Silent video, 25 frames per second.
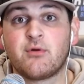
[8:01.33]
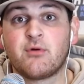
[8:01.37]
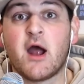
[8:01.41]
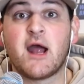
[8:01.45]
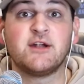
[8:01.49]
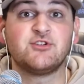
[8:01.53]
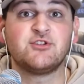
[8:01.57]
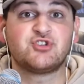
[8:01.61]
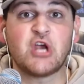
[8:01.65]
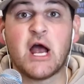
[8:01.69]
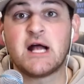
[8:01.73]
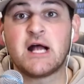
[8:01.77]

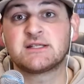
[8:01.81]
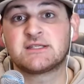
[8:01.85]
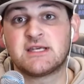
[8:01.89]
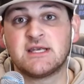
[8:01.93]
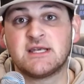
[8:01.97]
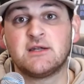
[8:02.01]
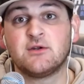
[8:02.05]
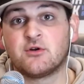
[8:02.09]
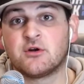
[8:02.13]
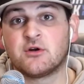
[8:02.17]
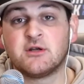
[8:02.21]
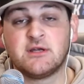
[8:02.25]
Brian
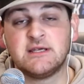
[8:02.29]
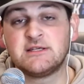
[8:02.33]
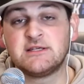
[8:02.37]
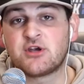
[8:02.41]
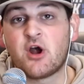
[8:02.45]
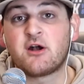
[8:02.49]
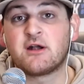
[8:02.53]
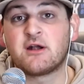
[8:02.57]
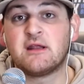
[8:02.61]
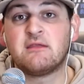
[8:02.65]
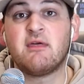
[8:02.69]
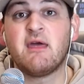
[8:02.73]
Johnson, or
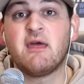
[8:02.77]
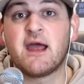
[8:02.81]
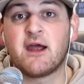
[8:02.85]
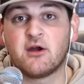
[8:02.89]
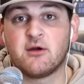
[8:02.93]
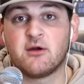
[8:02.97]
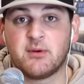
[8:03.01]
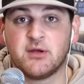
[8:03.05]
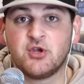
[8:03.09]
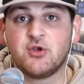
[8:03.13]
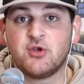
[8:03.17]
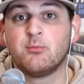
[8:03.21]
he's already
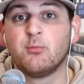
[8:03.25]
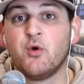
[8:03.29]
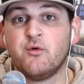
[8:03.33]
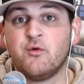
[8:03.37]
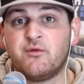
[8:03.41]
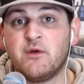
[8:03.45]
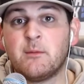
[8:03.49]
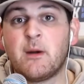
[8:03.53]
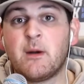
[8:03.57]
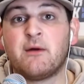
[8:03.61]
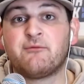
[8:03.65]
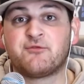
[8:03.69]
there, but you
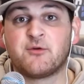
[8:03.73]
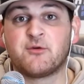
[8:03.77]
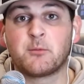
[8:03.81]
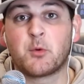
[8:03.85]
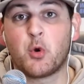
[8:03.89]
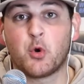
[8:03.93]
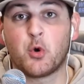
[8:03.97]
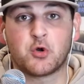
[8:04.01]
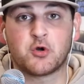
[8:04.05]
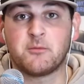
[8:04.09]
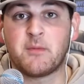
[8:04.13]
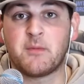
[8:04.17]
move him up from
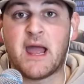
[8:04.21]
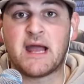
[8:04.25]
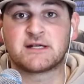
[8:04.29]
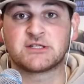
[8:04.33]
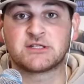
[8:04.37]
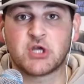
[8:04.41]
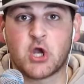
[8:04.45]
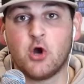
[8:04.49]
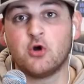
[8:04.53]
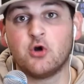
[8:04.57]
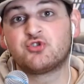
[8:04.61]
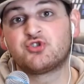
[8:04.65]

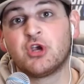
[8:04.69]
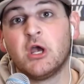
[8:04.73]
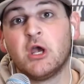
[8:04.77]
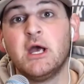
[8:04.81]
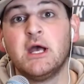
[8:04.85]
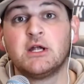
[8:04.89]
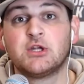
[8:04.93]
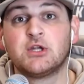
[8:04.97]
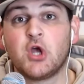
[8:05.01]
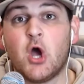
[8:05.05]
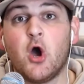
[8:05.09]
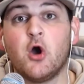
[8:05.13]
quarterback's coach
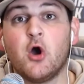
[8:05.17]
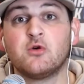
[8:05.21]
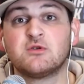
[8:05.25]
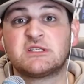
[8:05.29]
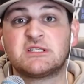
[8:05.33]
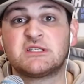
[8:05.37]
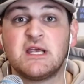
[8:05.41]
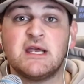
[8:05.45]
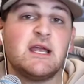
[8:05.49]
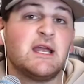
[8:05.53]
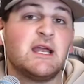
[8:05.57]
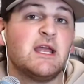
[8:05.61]
to
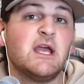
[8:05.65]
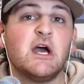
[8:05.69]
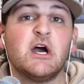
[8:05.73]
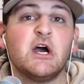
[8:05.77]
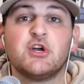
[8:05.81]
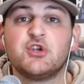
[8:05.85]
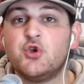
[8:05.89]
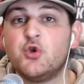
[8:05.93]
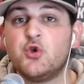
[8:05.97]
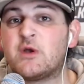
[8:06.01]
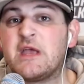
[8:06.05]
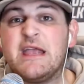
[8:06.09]
OC.
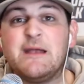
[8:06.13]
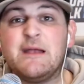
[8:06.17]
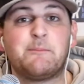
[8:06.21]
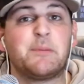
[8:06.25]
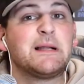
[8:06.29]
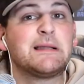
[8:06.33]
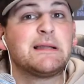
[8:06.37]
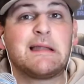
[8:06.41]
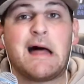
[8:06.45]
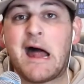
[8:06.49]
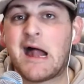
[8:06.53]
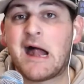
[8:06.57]
You
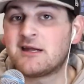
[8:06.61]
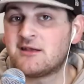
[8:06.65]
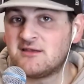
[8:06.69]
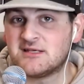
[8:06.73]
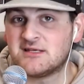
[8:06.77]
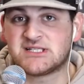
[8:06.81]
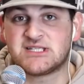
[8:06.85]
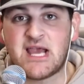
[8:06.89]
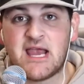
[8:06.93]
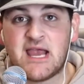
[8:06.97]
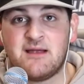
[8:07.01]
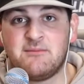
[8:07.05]
keep a lot of
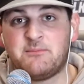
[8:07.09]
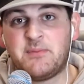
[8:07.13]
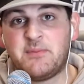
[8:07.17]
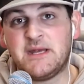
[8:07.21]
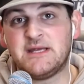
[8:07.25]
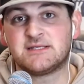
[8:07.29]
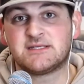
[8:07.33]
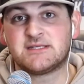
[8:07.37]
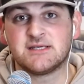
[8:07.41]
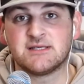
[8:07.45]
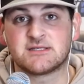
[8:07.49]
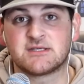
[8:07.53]
the same
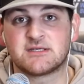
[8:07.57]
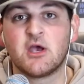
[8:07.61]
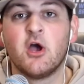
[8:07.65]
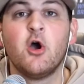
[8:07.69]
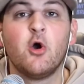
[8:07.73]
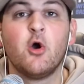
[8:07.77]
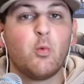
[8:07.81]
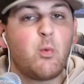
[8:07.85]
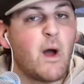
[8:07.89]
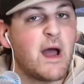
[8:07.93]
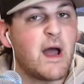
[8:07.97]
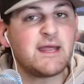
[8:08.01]
pieces.
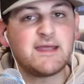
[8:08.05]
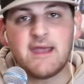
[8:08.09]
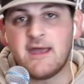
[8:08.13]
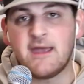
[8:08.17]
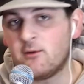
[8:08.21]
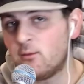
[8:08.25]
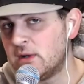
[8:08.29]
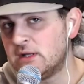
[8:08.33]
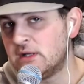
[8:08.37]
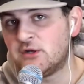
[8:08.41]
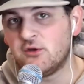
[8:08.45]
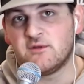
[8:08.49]
Why
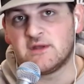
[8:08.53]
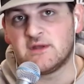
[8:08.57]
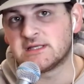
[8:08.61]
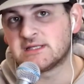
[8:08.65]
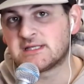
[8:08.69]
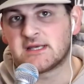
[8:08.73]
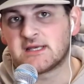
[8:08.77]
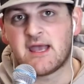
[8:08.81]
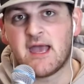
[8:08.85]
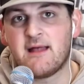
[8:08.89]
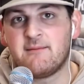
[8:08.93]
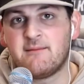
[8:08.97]
can't we do
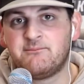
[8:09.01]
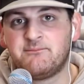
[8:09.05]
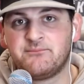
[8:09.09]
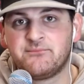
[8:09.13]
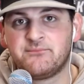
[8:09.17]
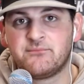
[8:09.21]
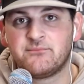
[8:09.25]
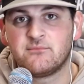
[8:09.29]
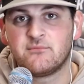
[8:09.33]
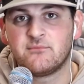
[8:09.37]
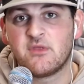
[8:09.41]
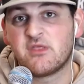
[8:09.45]
this again?
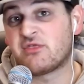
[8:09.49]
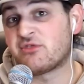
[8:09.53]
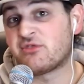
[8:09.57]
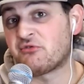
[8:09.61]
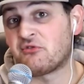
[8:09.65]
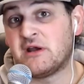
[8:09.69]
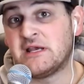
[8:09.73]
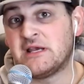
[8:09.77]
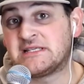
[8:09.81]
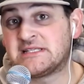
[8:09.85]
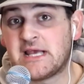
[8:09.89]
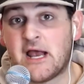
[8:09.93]

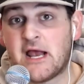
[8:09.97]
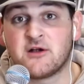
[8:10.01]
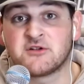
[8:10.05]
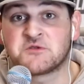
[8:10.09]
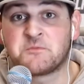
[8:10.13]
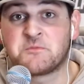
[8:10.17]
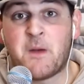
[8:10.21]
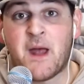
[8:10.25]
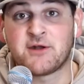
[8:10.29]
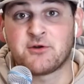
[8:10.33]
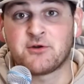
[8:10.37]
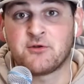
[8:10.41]
Three
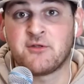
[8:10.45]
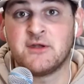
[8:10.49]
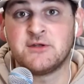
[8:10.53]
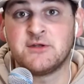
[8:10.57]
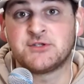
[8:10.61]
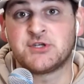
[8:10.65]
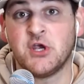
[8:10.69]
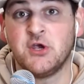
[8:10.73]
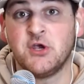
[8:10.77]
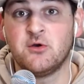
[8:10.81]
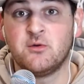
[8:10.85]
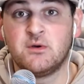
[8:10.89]
sounds better
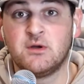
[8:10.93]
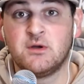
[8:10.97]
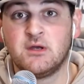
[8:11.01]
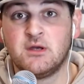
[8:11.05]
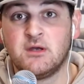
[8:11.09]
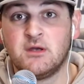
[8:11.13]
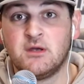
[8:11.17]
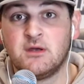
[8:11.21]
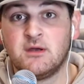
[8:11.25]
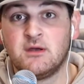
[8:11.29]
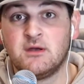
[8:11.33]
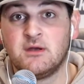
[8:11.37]
than two.
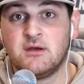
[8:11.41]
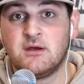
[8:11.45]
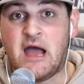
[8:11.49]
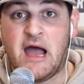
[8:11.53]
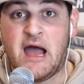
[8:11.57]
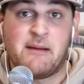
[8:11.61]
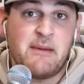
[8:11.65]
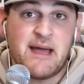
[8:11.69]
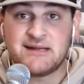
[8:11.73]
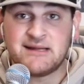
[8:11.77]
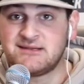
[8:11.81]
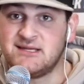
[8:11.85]

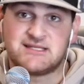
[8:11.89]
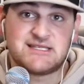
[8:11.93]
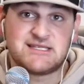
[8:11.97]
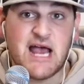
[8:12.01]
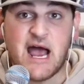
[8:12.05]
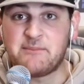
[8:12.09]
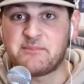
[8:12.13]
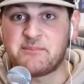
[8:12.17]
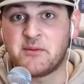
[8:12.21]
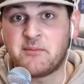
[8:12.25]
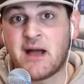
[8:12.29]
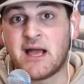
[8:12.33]
I'm at the
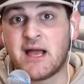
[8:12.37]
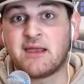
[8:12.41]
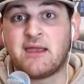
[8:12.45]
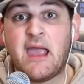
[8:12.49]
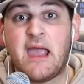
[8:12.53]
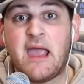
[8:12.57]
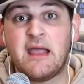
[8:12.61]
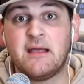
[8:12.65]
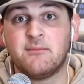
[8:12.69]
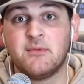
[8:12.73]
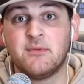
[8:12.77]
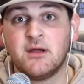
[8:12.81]
top of my
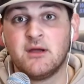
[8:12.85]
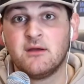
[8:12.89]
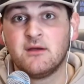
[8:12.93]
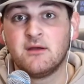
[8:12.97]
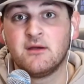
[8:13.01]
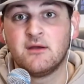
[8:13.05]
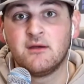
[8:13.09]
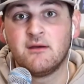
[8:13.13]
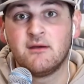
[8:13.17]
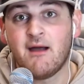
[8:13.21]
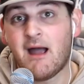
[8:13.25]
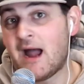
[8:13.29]
game.
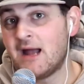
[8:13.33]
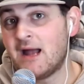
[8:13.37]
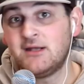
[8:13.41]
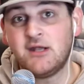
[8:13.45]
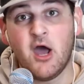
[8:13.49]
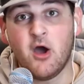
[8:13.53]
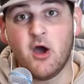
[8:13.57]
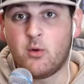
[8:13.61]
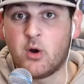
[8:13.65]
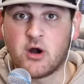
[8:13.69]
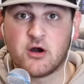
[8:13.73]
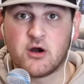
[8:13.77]
I
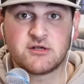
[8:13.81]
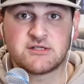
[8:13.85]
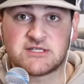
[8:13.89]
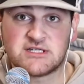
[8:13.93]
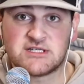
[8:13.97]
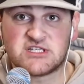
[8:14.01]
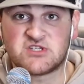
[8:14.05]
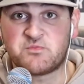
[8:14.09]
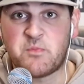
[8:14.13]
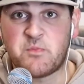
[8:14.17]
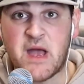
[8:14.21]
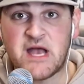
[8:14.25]
know Hurts
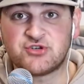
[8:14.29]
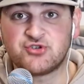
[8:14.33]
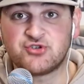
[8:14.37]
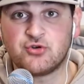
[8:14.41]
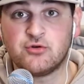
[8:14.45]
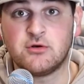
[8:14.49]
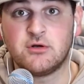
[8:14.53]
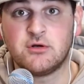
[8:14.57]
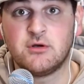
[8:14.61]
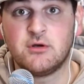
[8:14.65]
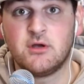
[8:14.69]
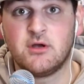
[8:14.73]
is
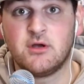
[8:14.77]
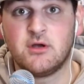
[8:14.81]
special.